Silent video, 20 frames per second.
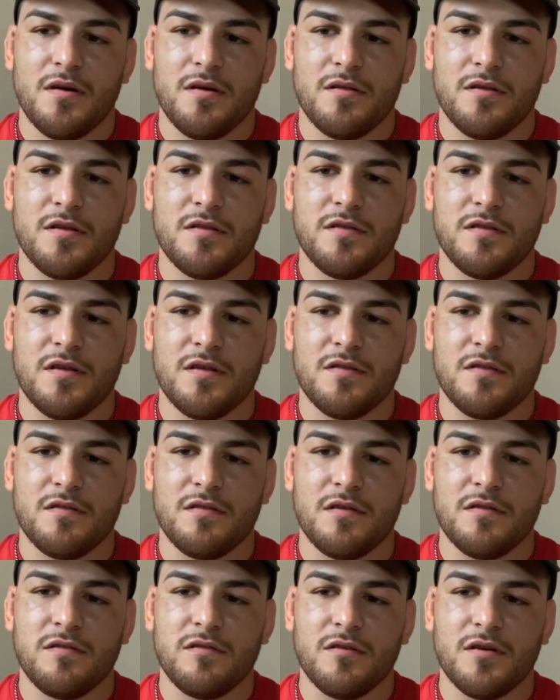Let's
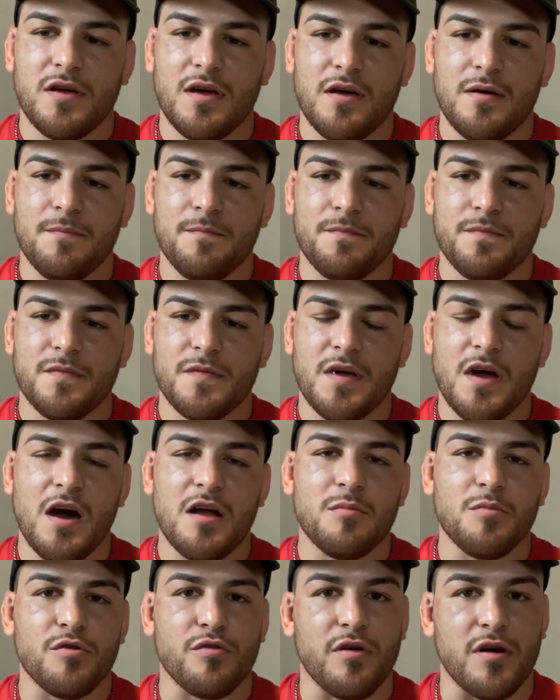look at
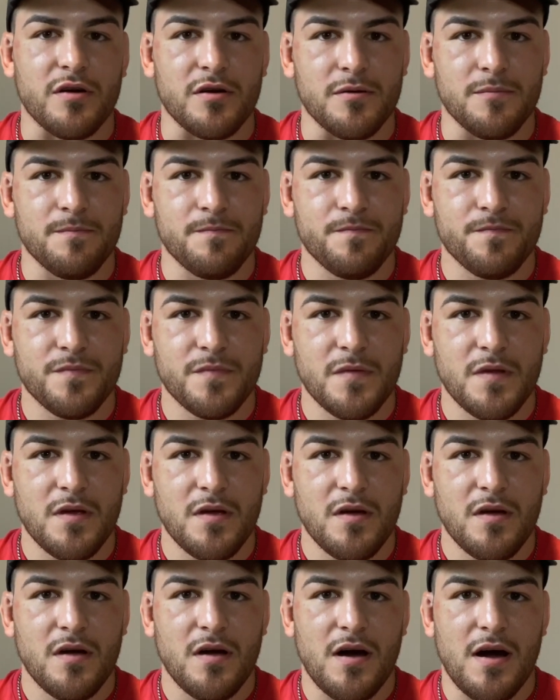Conor McGregor.
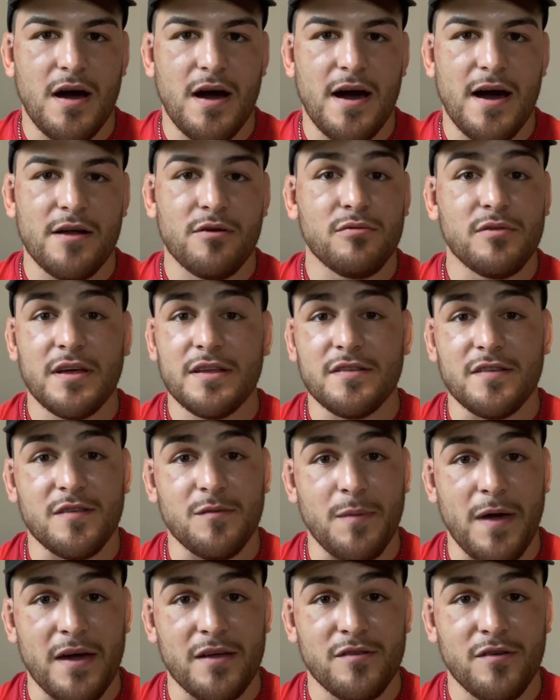I don't like the
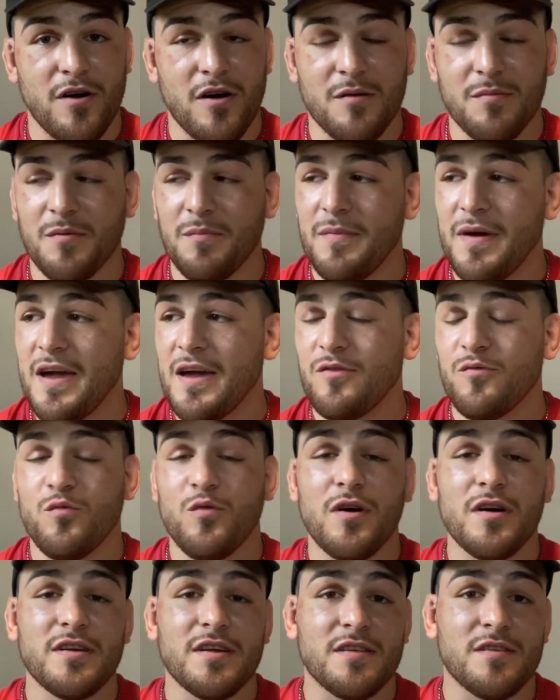smack talk, but man,
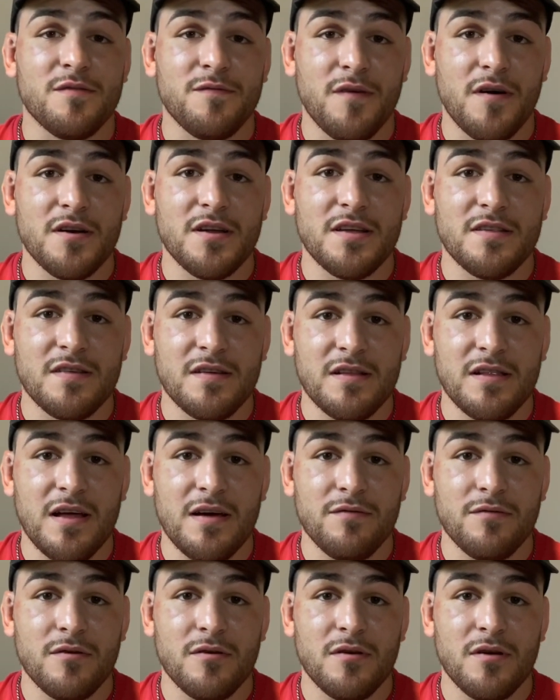one, it's funny, it's
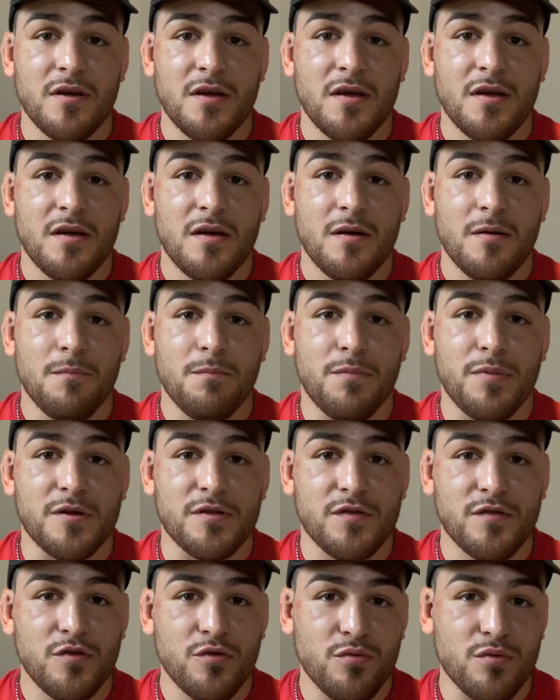clever,
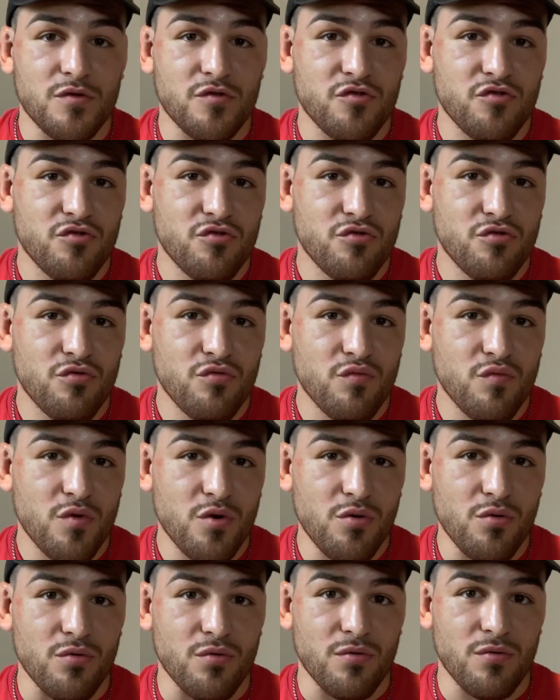but two, it's
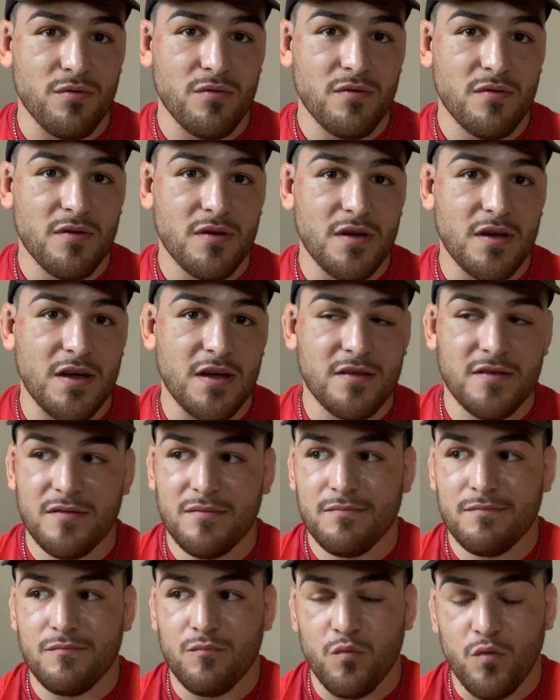true. It's
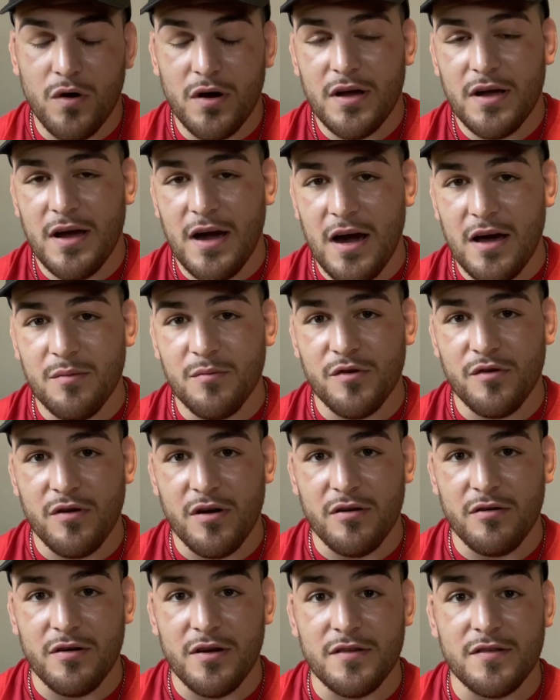what Conor
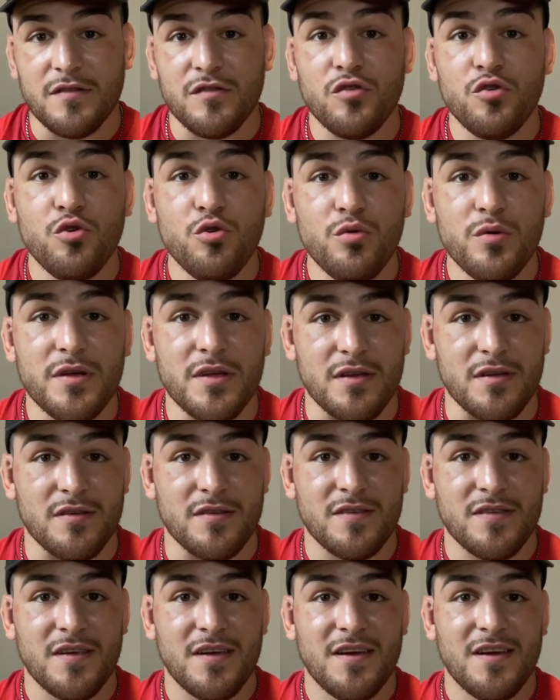McGregor is, it's who he is.